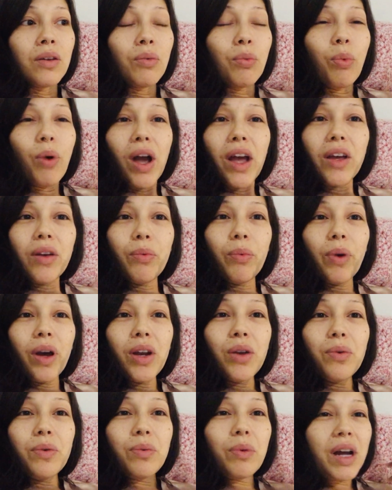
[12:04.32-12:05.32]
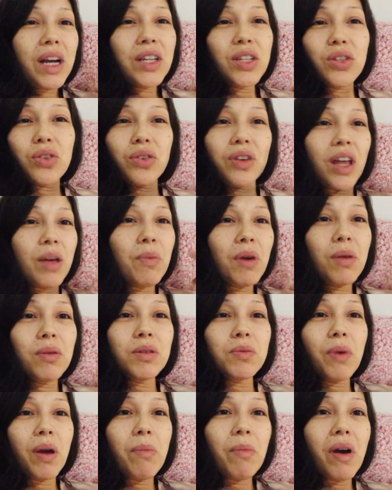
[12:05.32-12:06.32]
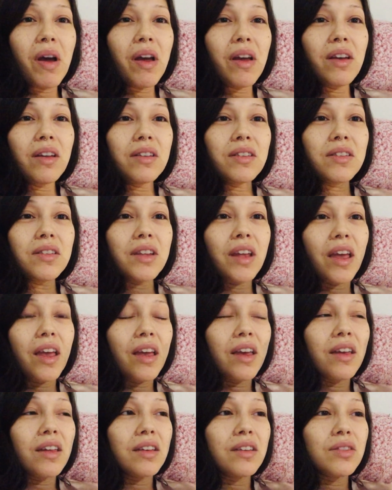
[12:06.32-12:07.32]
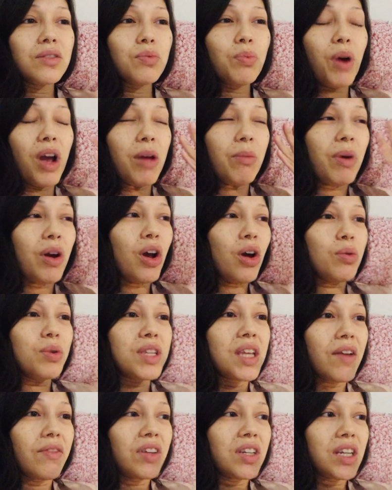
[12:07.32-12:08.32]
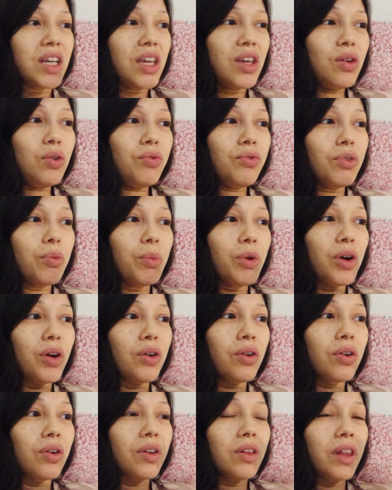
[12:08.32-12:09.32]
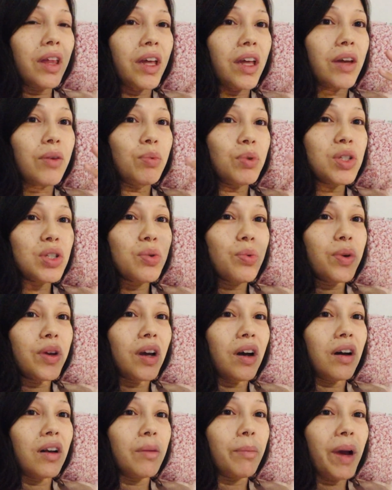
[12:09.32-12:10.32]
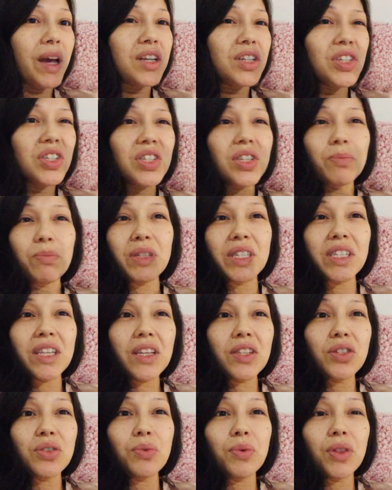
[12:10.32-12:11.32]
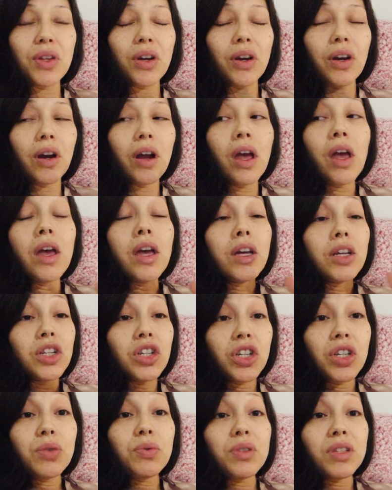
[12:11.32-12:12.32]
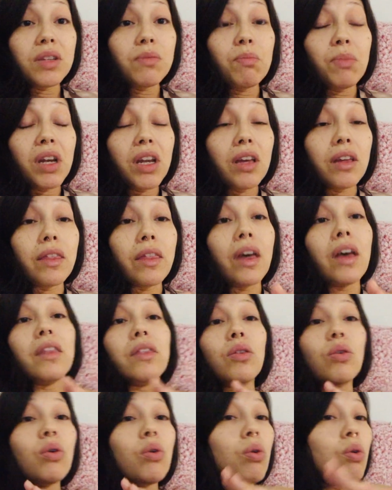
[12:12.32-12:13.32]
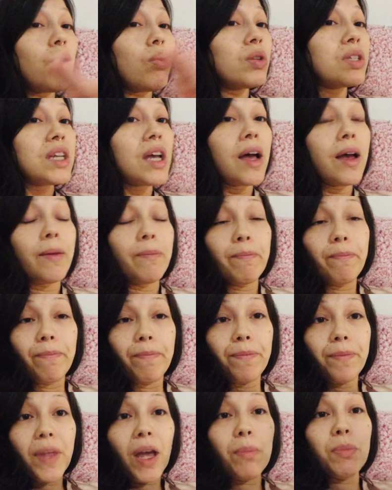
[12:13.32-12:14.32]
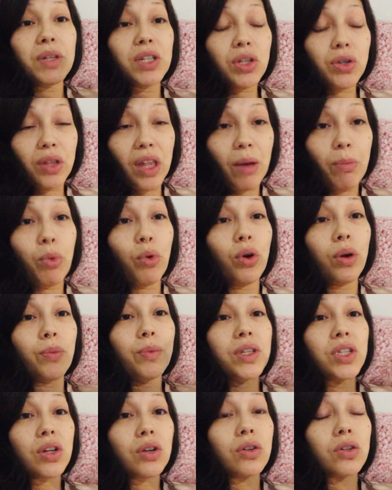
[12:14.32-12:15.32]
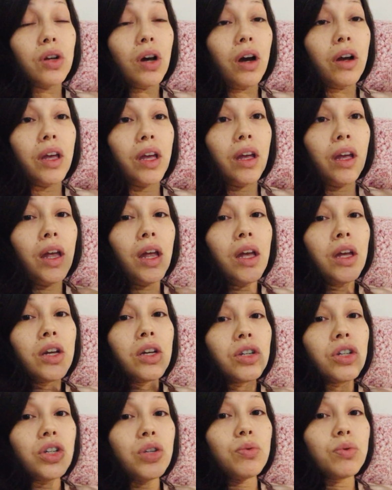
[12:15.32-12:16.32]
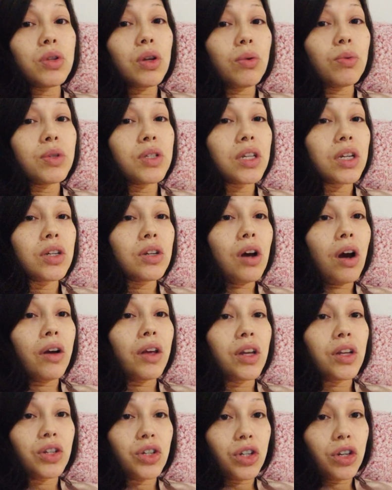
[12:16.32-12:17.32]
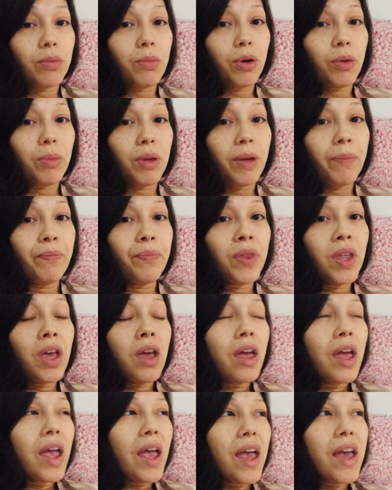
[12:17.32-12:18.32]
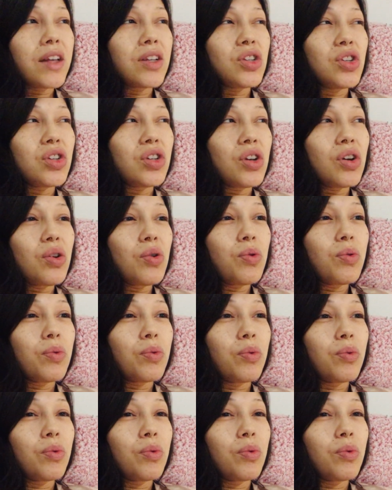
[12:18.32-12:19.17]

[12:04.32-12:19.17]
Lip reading: why does her name come to my mind, and why am I always having to heal from her? Like, what's going on? Am I just obsessed with her? She was admitting that the whole time up until that point we started talking, she was always like talking shit about me. And you know,